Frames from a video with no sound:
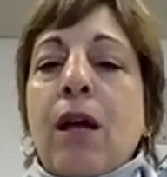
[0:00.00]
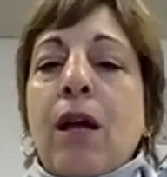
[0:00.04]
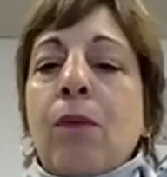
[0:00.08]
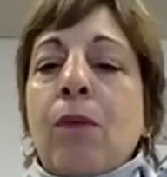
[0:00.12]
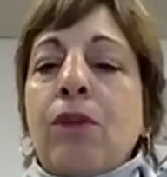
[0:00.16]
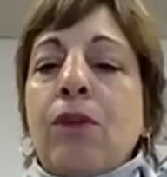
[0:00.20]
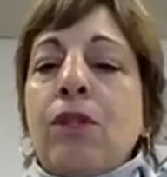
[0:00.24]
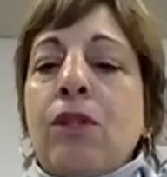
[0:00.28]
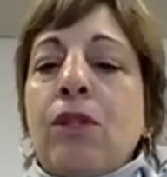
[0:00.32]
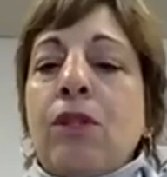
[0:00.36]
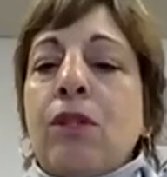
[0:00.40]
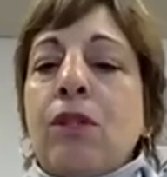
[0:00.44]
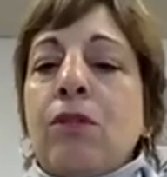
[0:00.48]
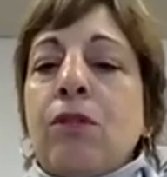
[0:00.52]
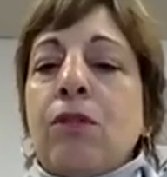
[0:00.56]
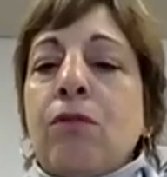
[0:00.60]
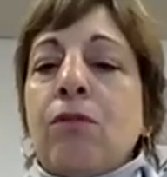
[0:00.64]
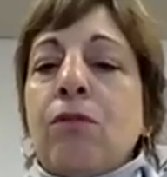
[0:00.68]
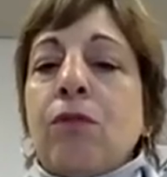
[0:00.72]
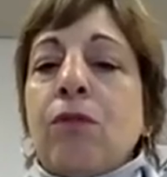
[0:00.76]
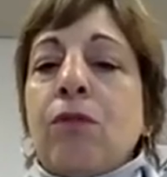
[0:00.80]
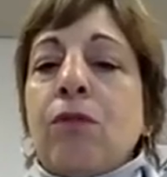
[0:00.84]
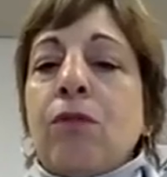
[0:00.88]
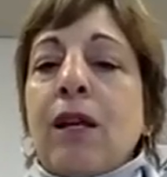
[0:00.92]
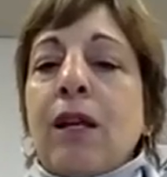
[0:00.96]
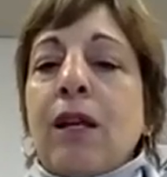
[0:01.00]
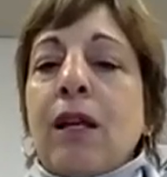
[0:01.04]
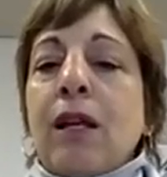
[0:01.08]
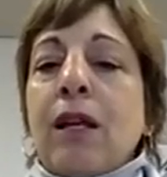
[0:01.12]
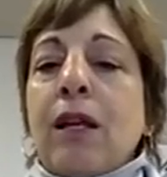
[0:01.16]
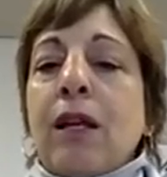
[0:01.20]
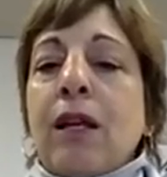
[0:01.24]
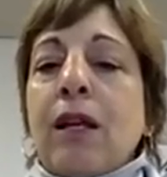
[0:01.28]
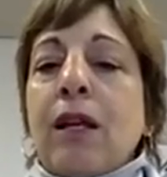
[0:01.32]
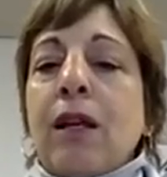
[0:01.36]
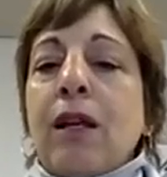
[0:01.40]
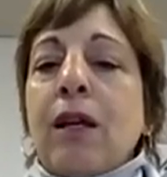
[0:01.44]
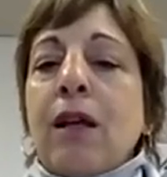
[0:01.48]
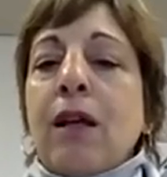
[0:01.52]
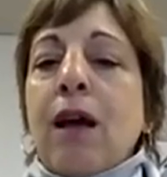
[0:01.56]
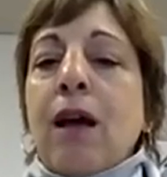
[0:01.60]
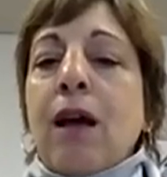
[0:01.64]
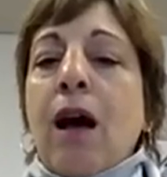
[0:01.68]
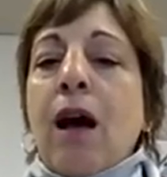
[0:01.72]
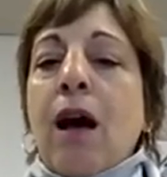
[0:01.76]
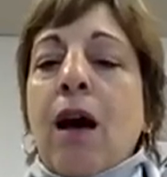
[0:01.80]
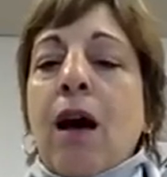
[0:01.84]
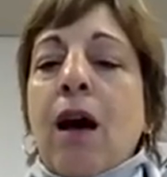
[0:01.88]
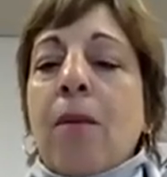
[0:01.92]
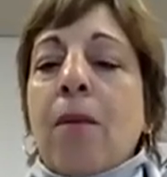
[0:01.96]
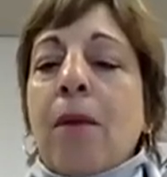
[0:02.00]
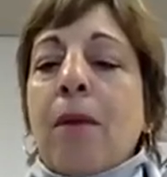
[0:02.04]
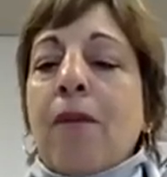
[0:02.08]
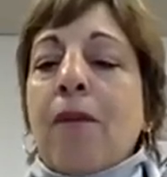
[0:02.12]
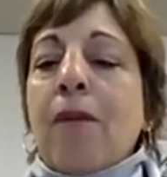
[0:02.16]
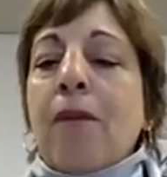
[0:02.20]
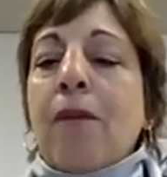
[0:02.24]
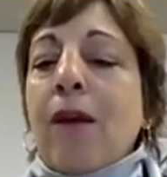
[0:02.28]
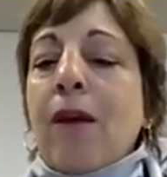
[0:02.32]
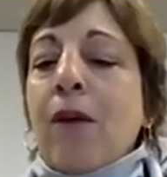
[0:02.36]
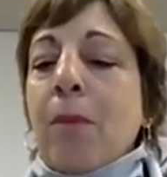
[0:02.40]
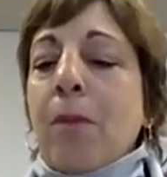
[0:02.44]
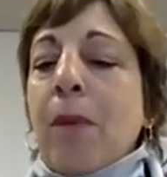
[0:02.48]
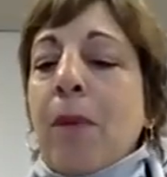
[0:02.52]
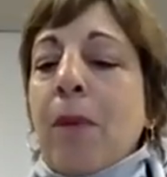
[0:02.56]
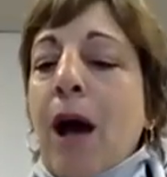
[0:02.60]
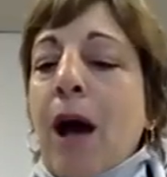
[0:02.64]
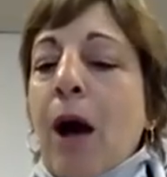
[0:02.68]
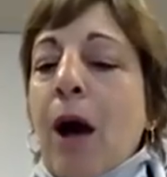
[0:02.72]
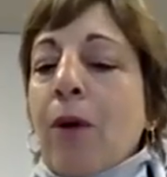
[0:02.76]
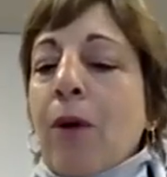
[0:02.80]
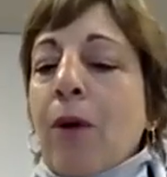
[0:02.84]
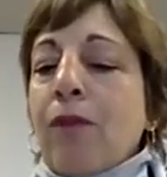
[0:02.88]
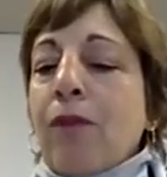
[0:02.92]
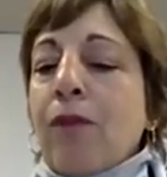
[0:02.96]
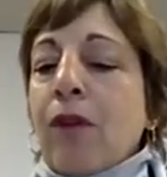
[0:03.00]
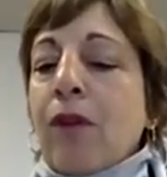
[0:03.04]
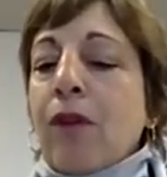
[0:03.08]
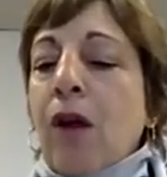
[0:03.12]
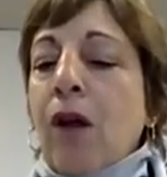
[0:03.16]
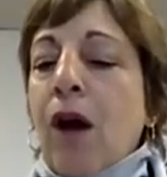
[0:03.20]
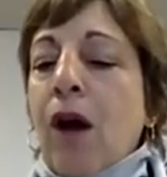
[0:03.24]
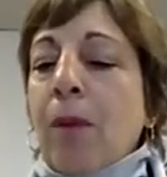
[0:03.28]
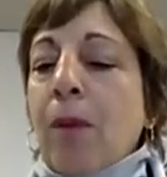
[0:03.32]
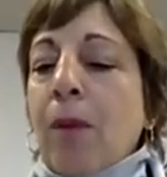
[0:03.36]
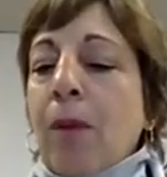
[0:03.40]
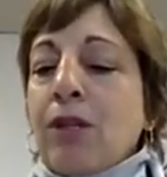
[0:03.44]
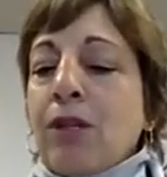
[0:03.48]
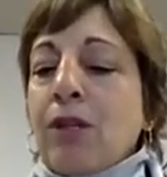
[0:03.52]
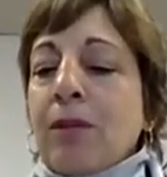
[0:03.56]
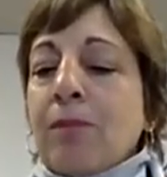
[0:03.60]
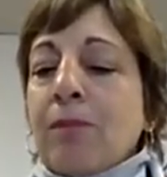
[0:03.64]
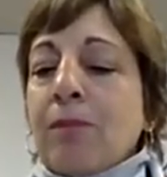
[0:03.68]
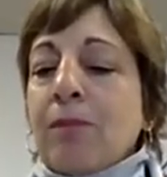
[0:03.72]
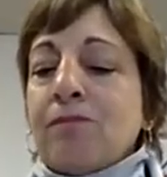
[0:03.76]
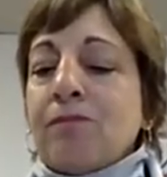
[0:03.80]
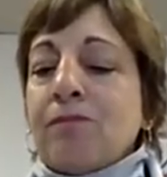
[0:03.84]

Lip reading: which is really a very powerful option.